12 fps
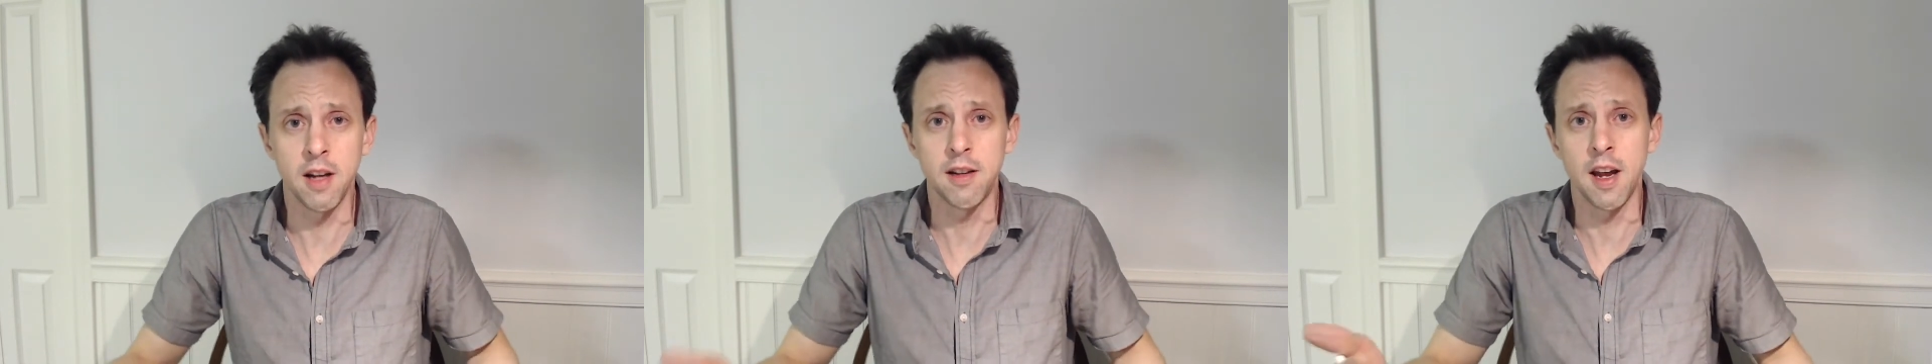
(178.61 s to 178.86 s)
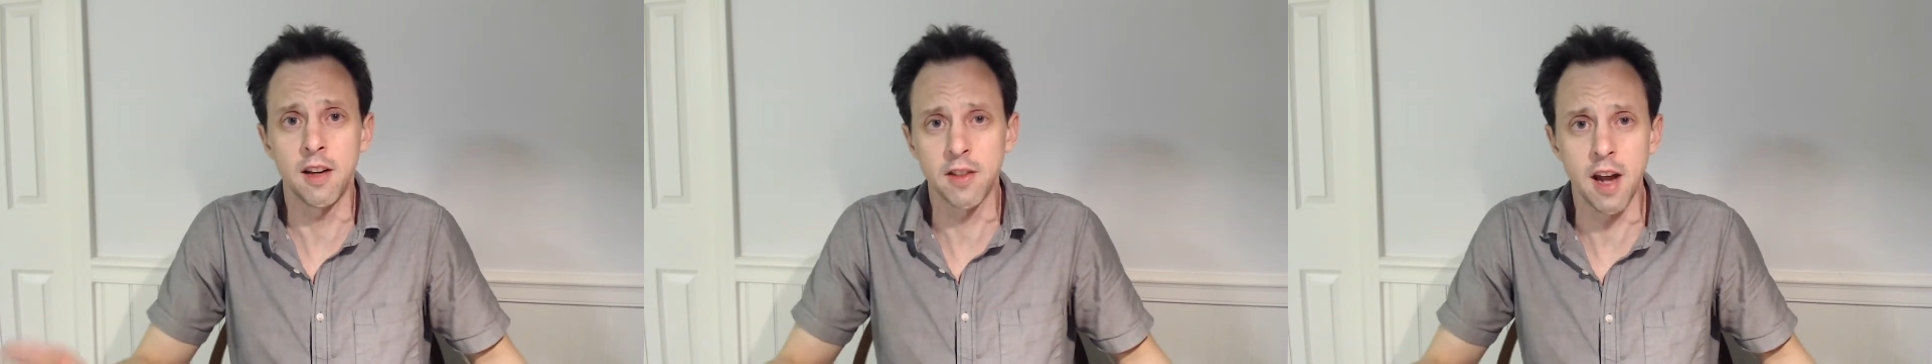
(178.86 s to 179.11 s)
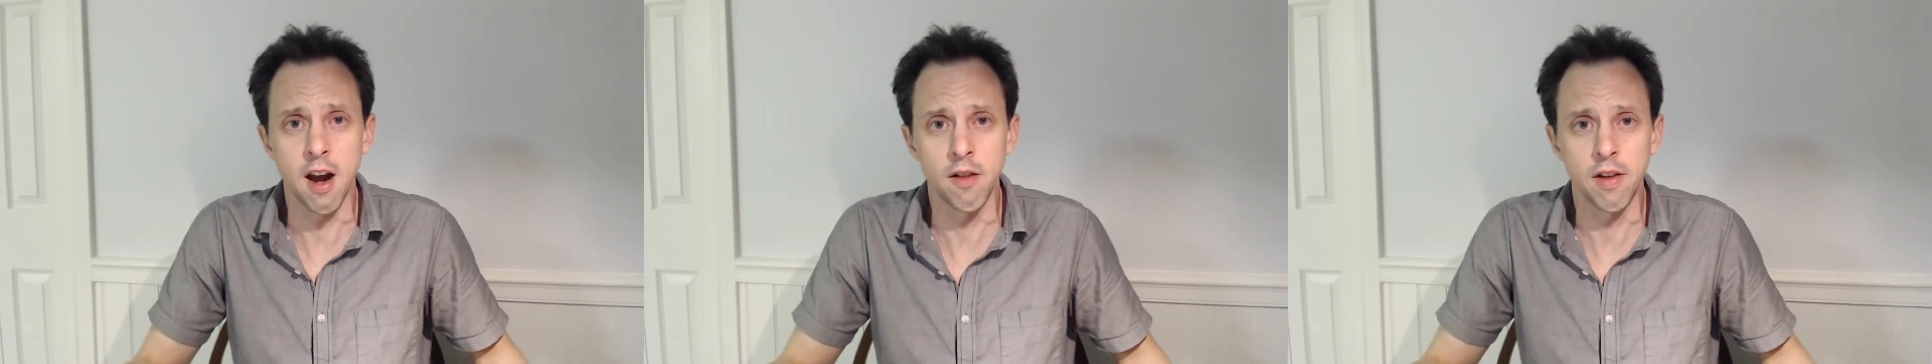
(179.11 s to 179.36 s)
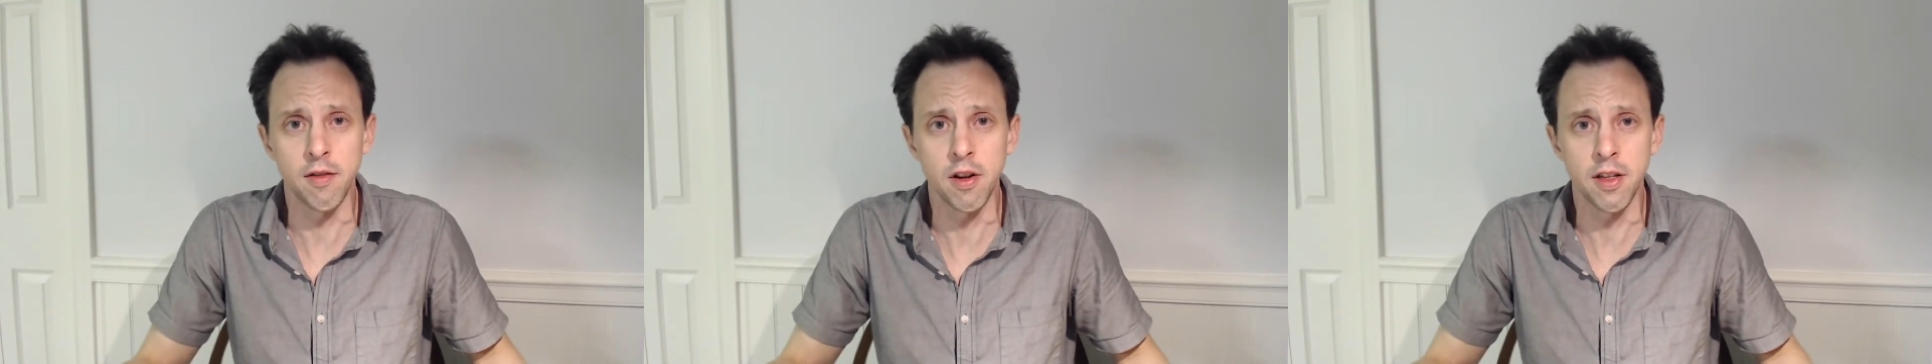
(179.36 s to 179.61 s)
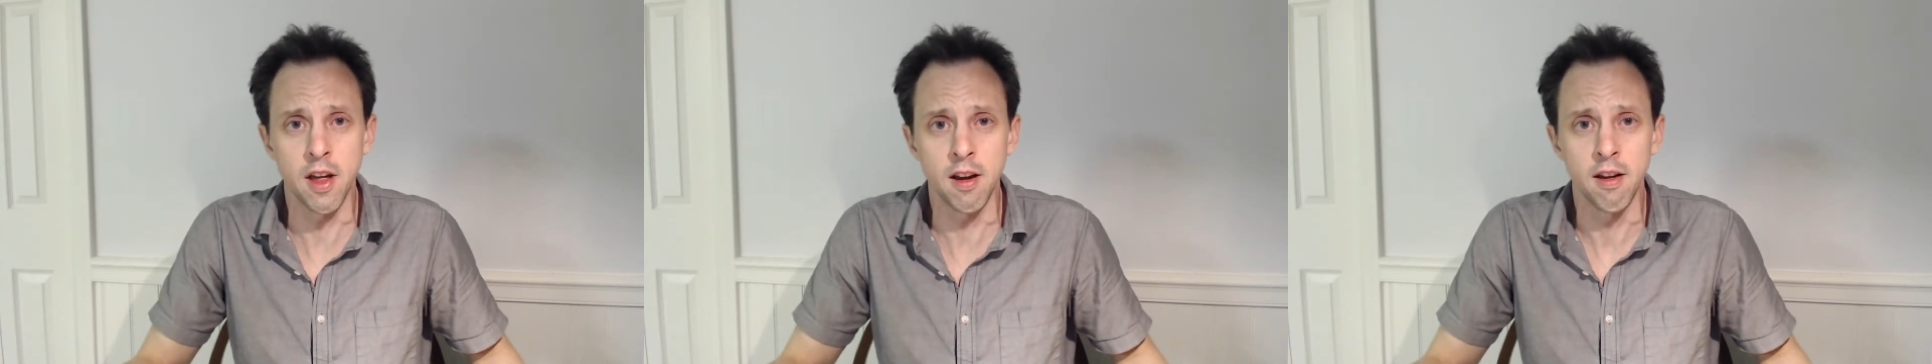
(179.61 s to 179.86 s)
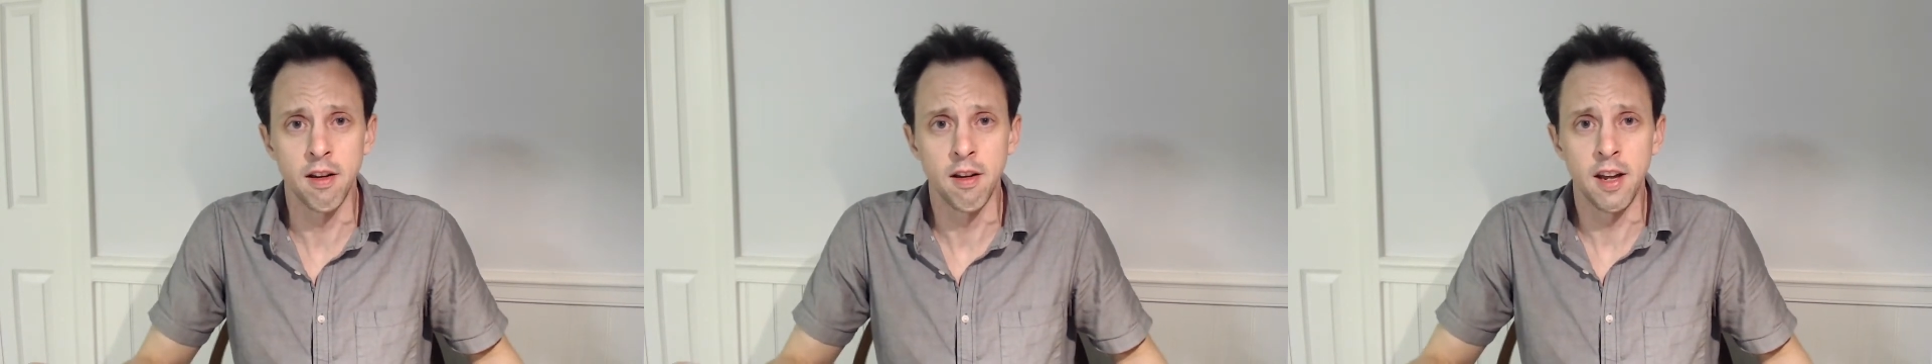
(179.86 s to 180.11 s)
takes care of everything.
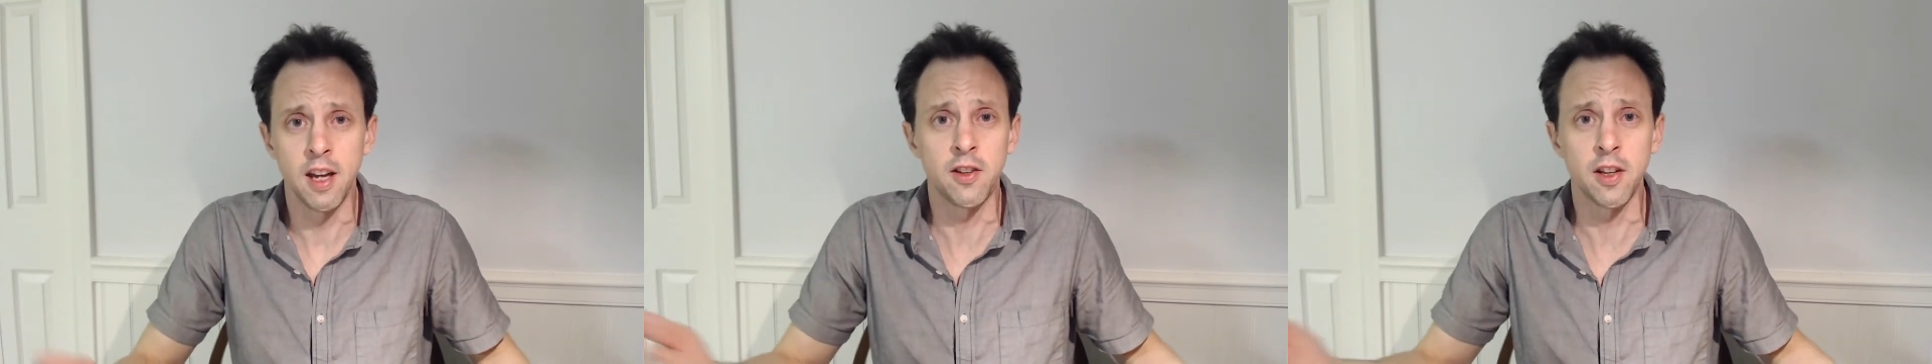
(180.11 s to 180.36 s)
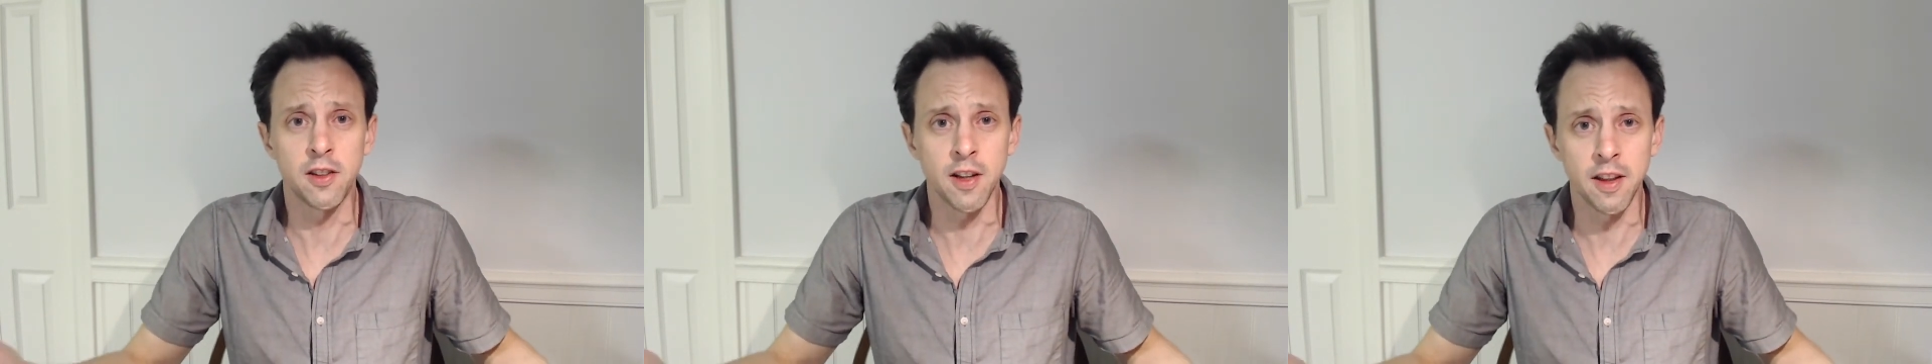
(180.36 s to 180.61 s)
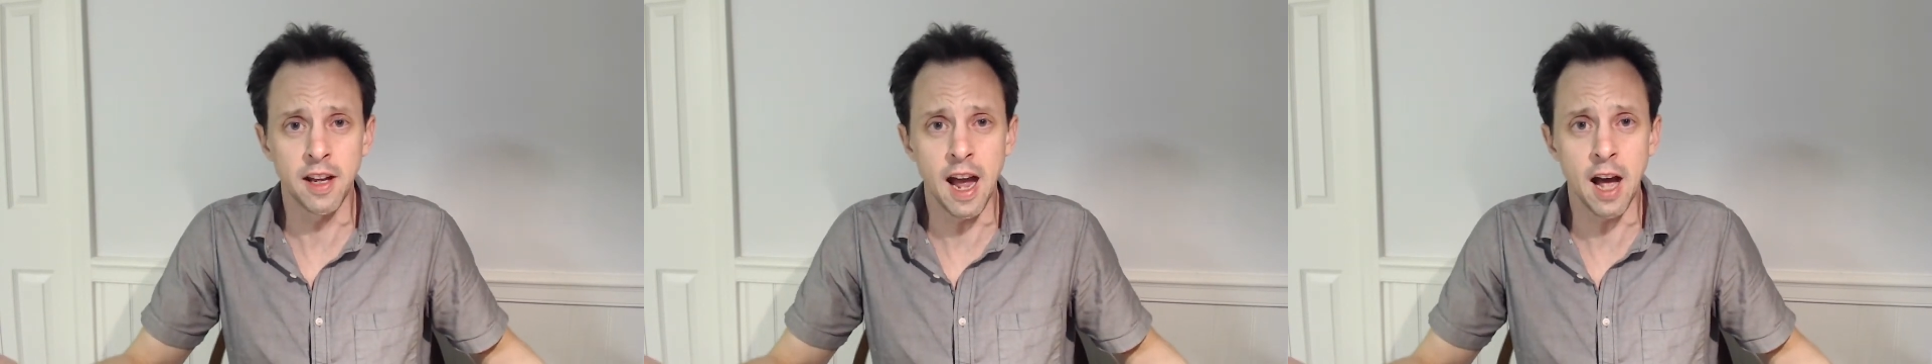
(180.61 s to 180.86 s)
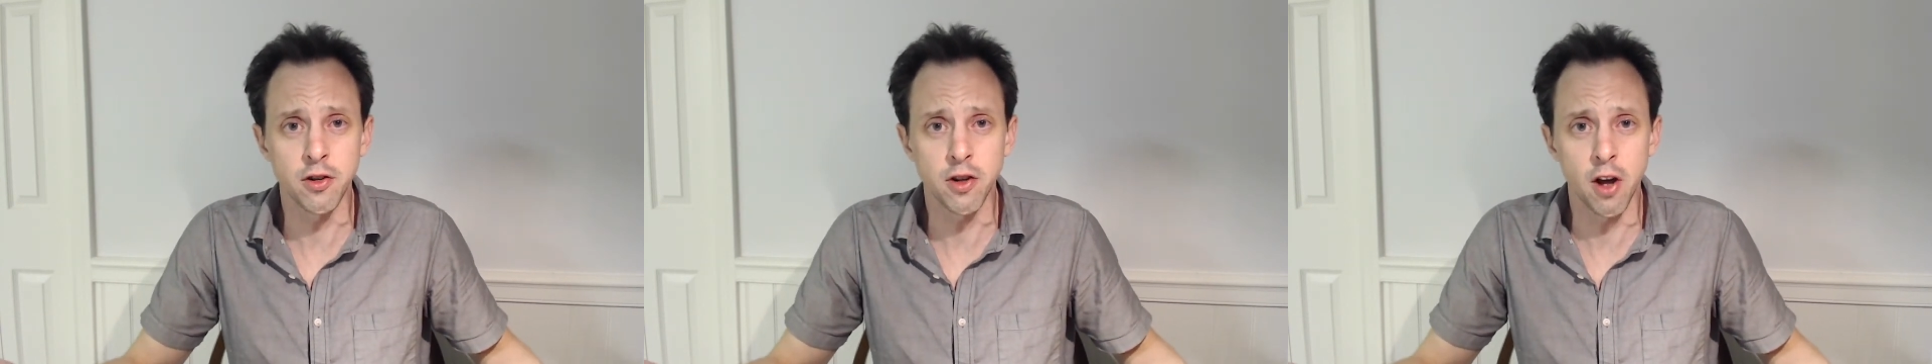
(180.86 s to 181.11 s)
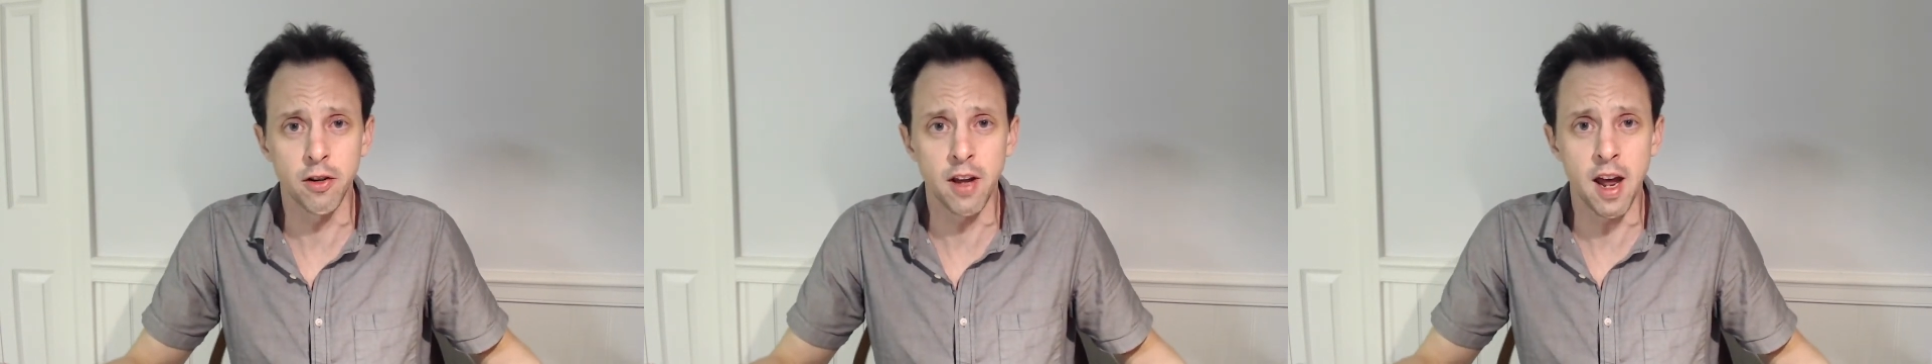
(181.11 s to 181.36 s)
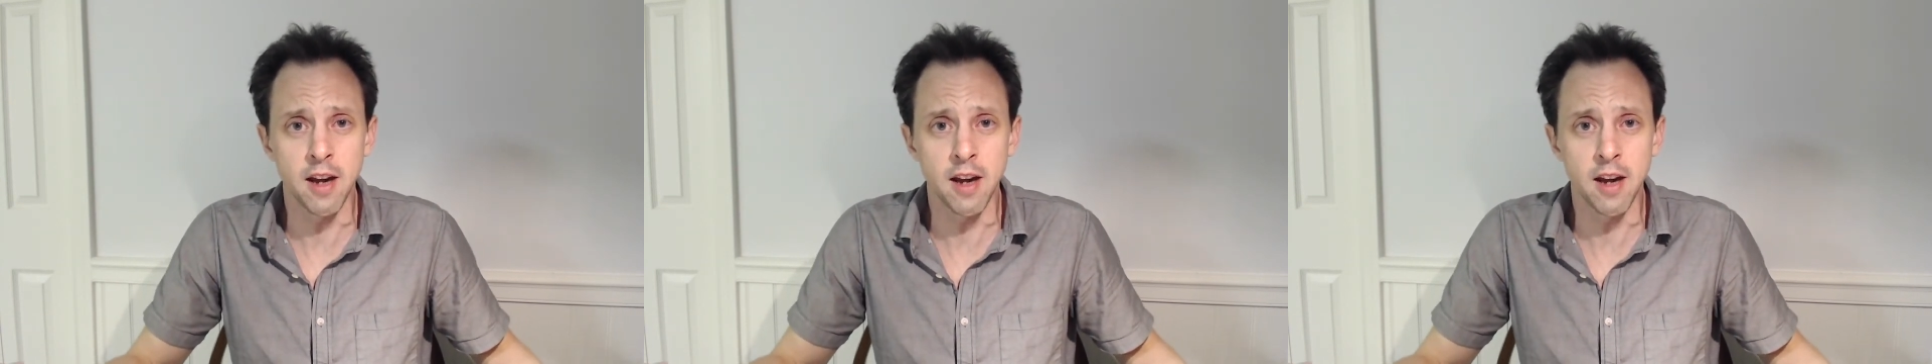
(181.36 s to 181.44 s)
He sits on the couch all day.